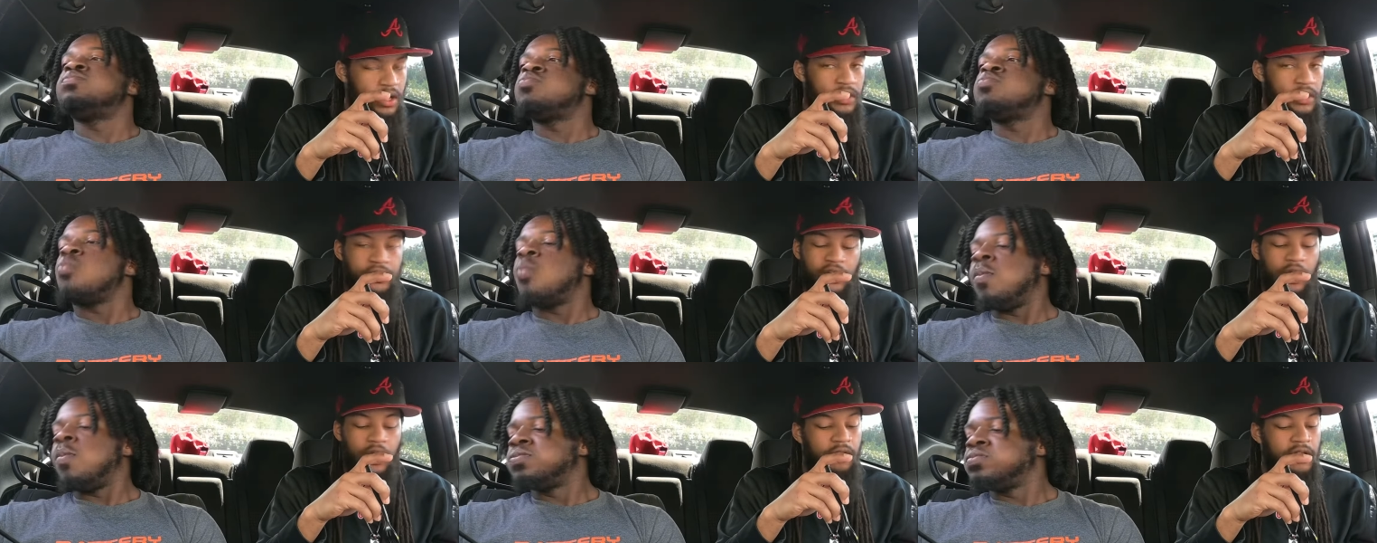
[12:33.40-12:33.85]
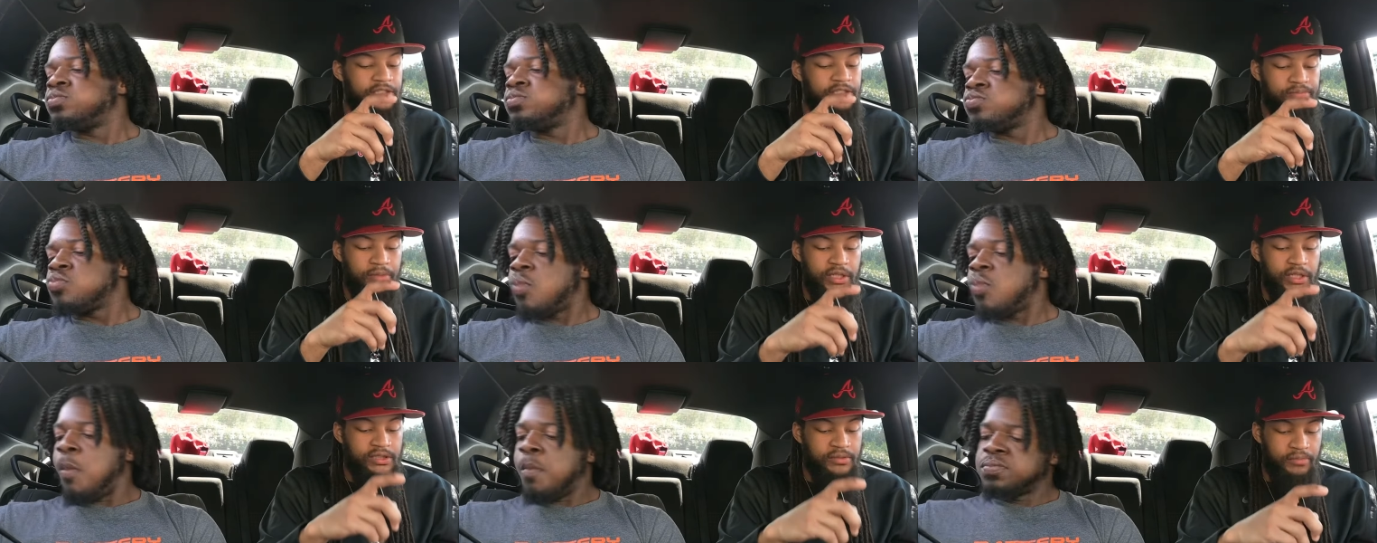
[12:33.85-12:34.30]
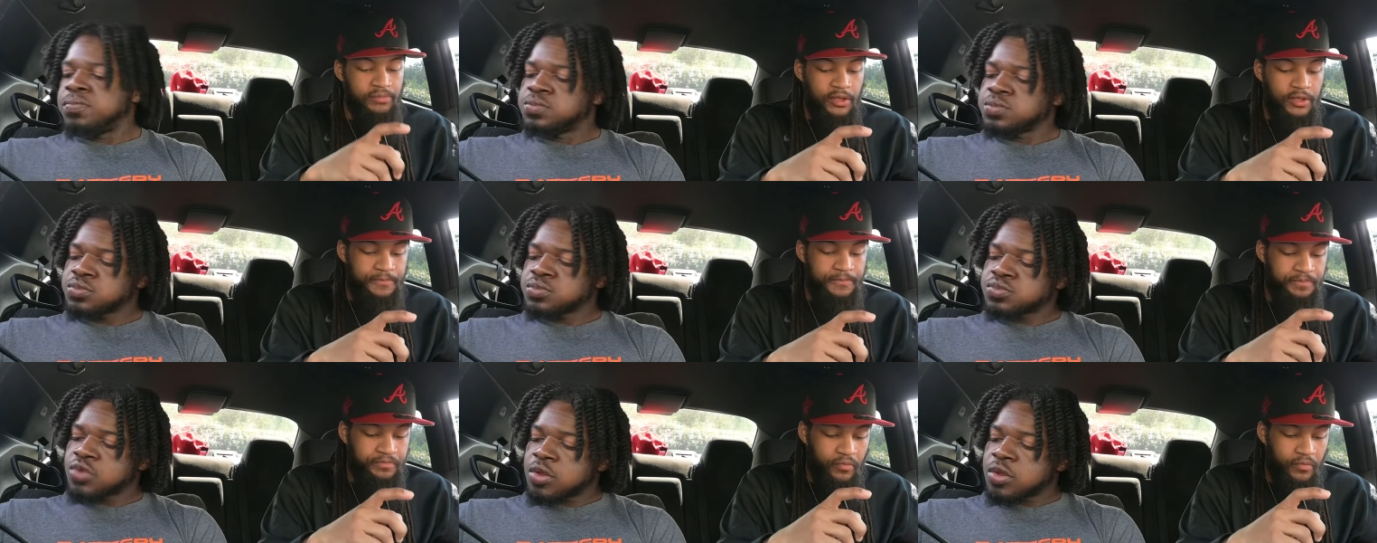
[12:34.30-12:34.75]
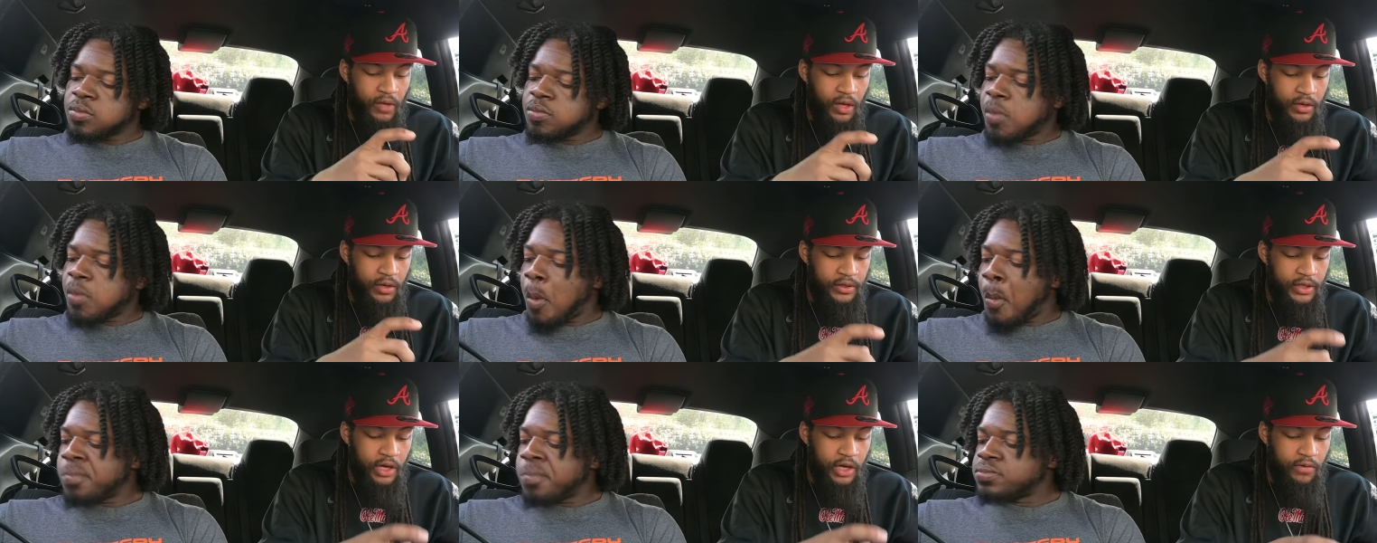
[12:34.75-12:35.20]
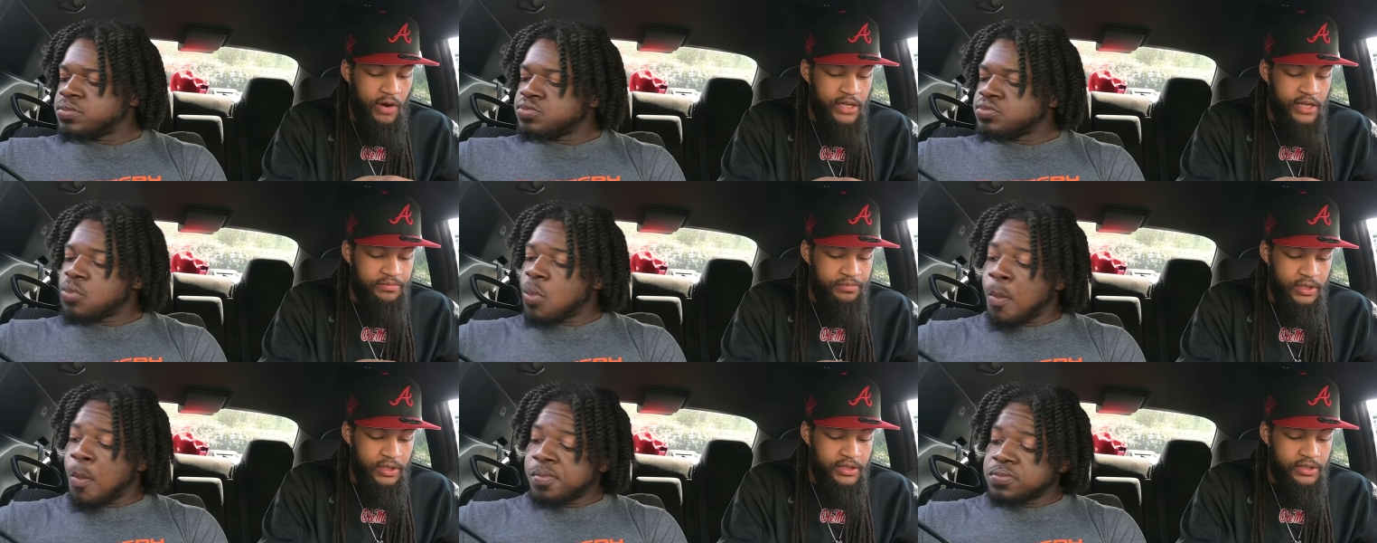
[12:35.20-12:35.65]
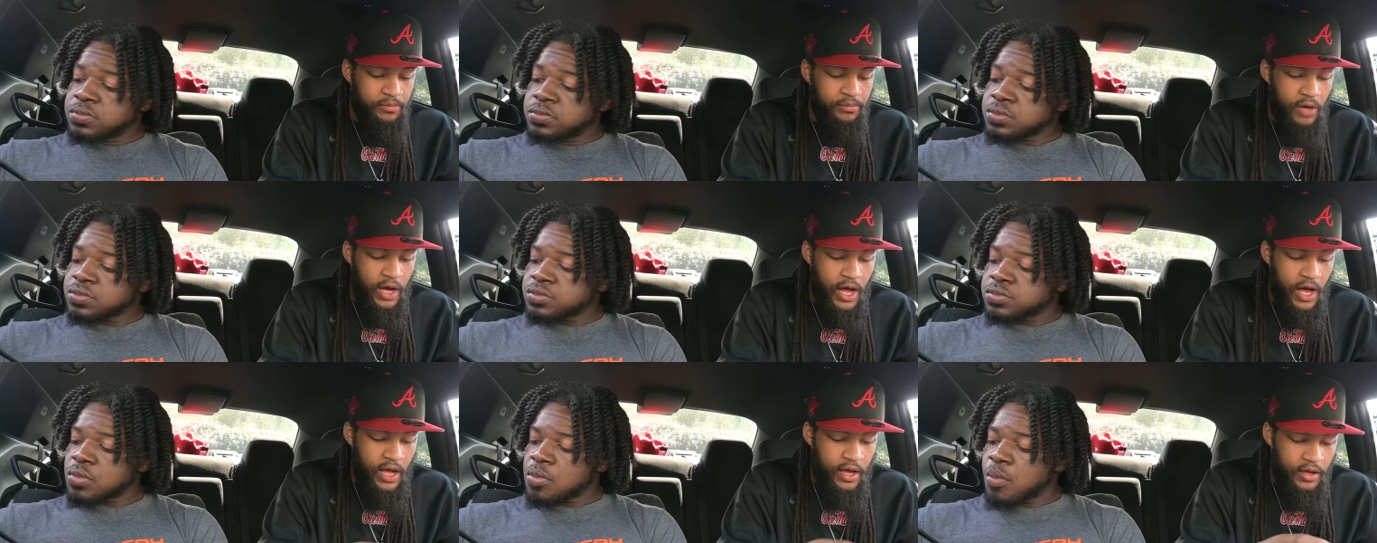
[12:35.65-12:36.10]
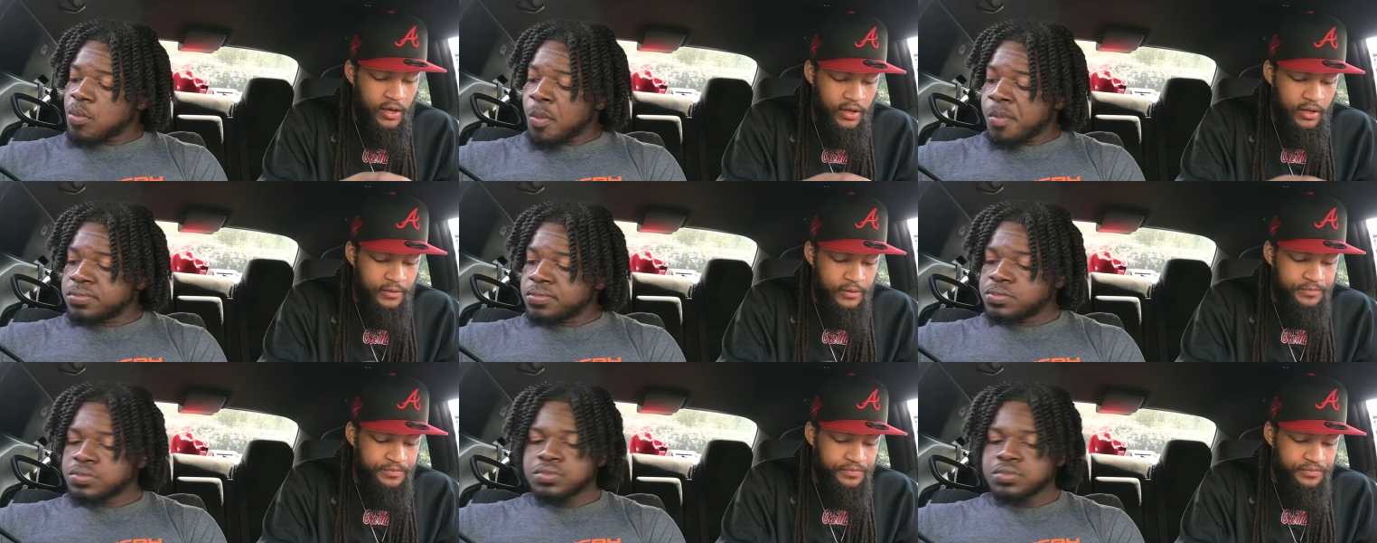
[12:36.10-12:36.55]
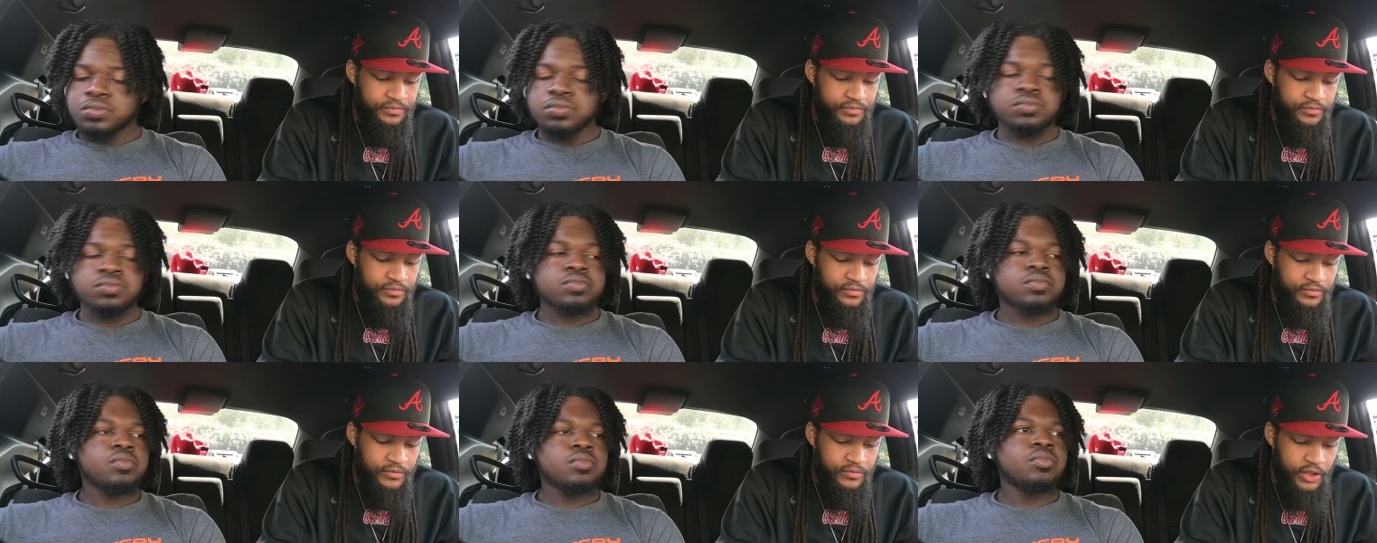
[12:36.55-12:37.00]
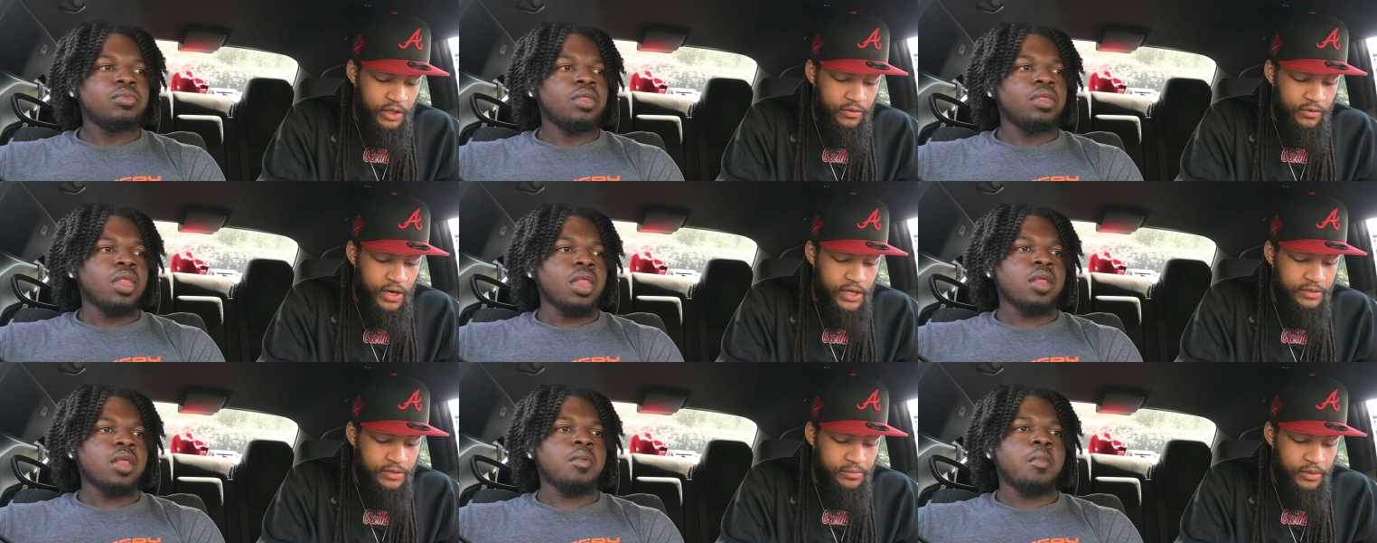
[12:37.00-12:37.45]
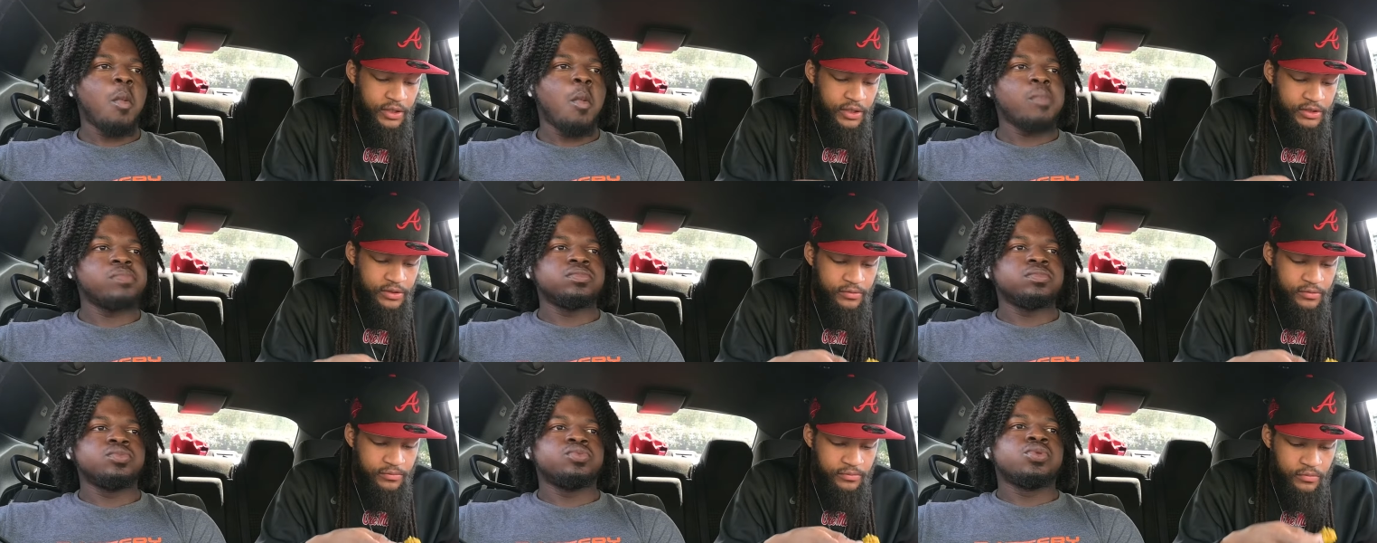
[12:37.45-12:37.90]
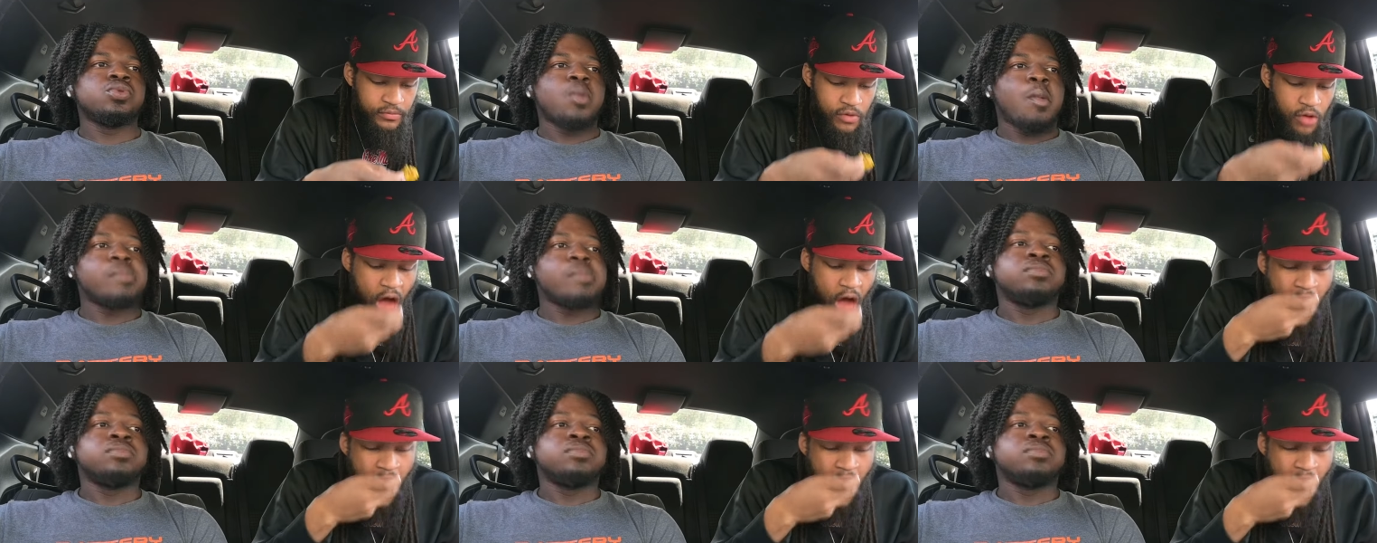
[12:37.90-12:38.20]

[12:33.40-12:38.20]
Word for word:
Speaker 1: Yeah, that rice busting, bro. That rice busting, boy. That rice busting.